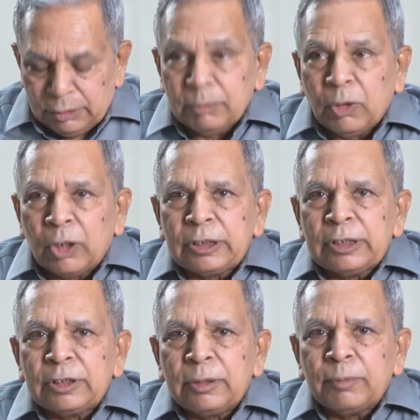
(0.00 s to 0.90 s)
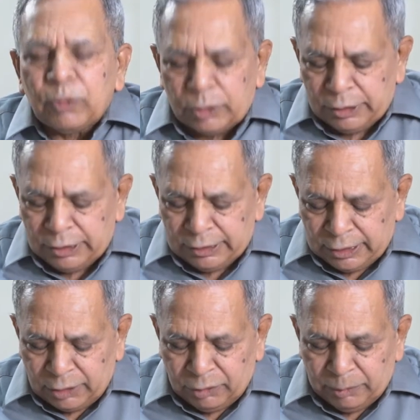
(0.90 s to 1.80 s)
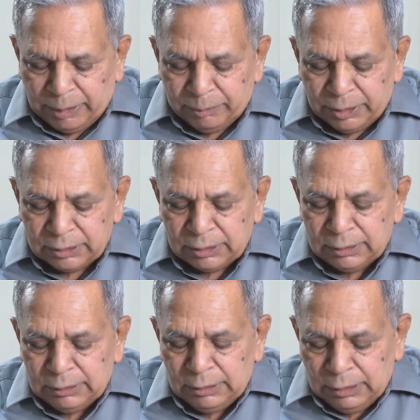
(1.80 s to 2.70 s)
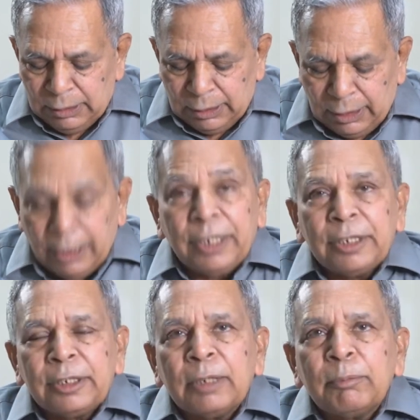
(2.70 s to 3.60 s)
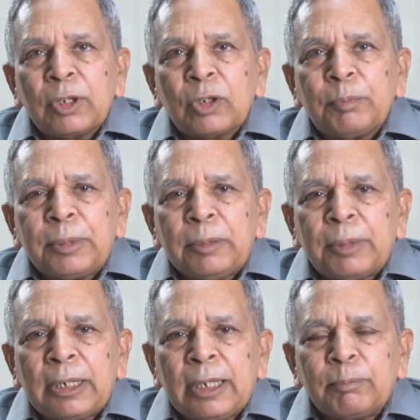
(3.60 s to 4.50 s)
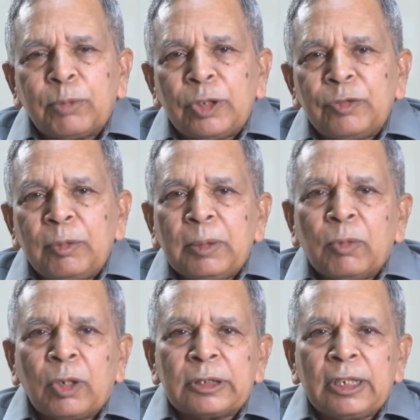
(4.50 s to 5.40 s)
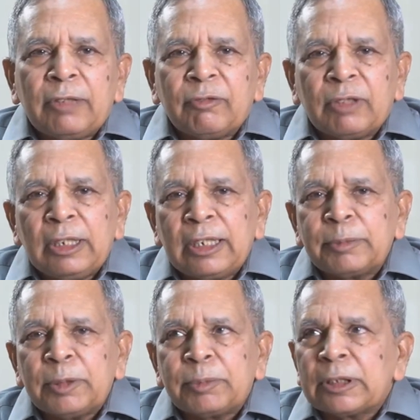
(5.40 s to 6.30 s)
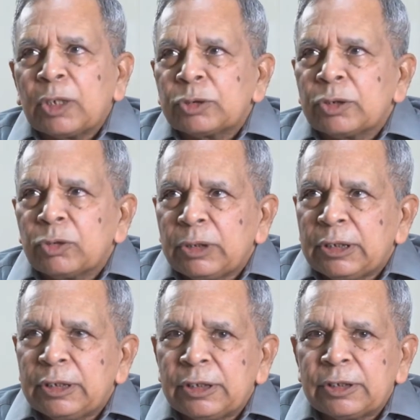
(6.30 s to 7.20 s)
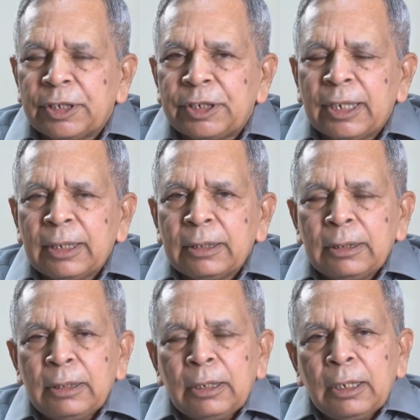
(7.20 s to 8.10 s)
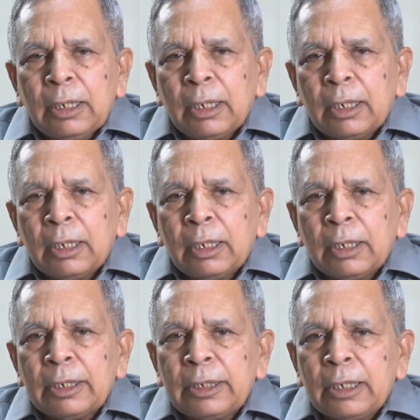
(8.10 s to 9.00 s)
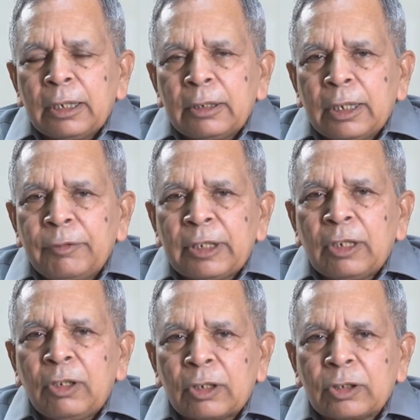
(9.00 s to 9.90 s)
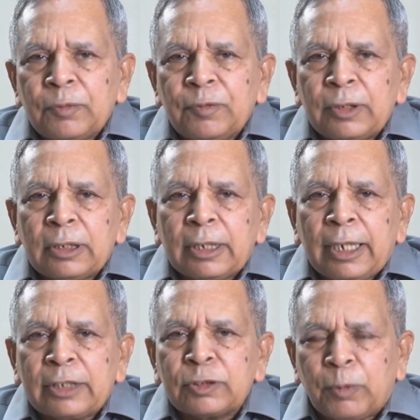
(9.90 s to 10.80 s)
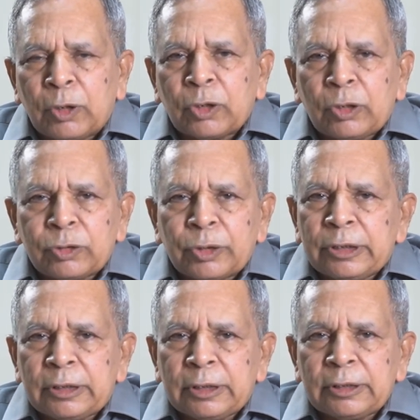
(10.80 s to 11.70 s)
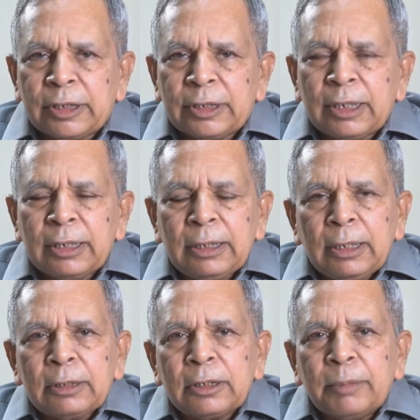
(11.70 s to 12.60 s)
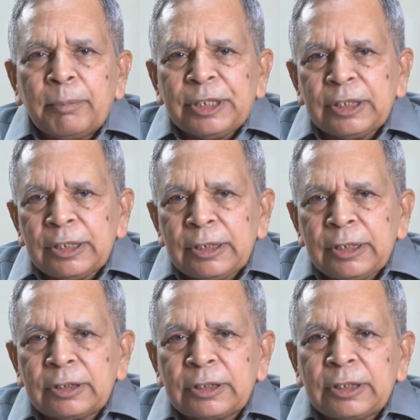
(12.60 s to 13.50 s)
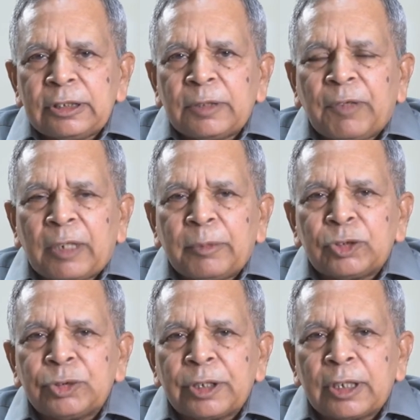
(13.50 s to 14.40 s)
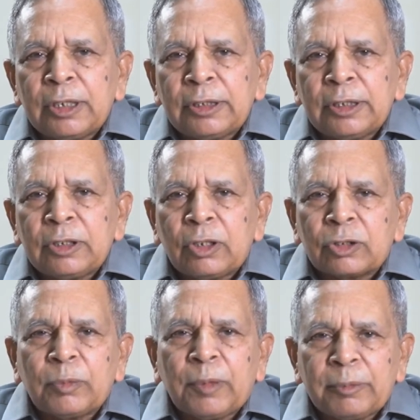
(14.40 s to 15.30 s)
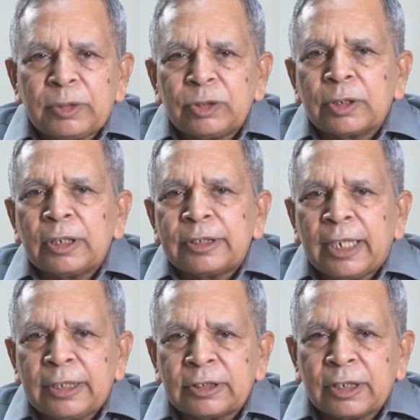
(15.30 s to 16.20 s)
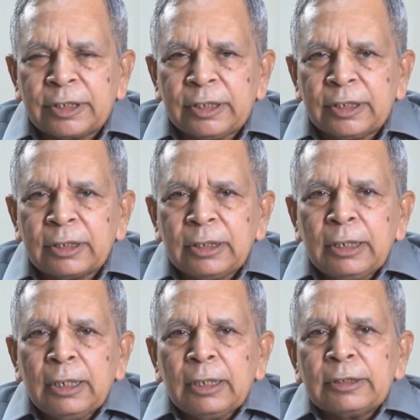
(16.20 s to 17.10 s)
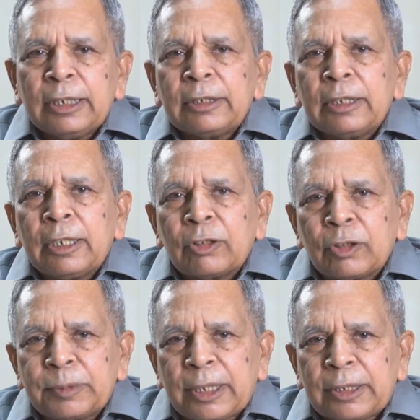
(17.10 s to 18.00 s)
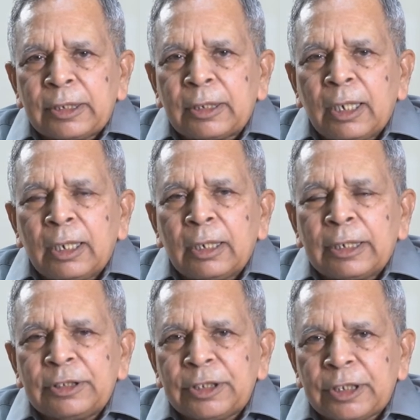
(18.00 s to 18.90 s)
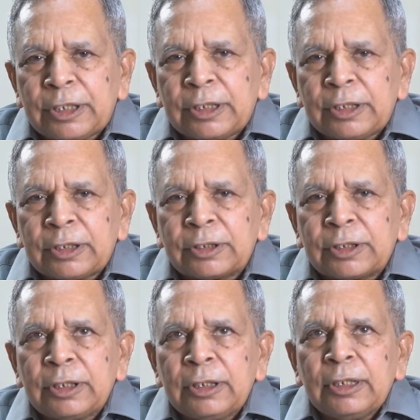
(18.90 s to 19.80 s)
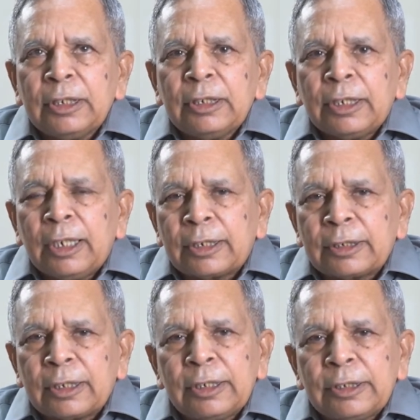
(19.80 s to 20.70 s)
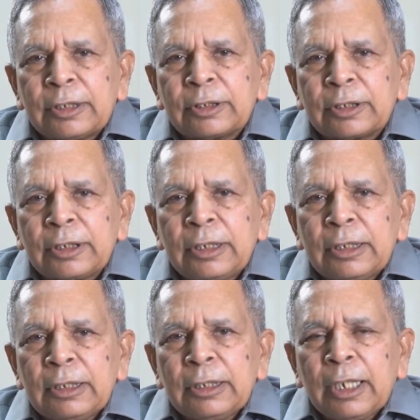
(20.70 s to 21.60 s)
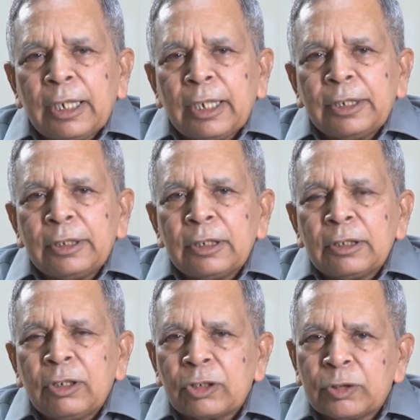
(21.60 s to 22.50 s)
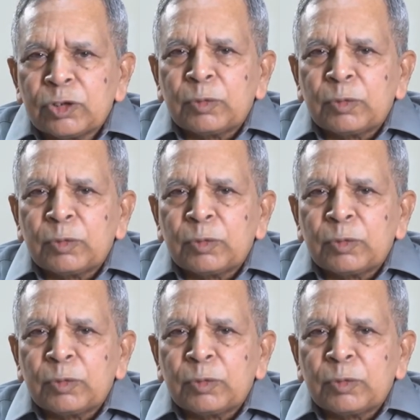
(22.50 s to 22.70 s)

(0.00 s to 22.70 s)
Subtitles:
More than 400 are our members, and number of people employed will be more than 150,000 in this area, and having a lot of export also in this area. The major industry is the pharmaceutical industry. A lot of pharmaceutical giants are here. Then a lot of technical engineering industry, electrical industry, and a lot of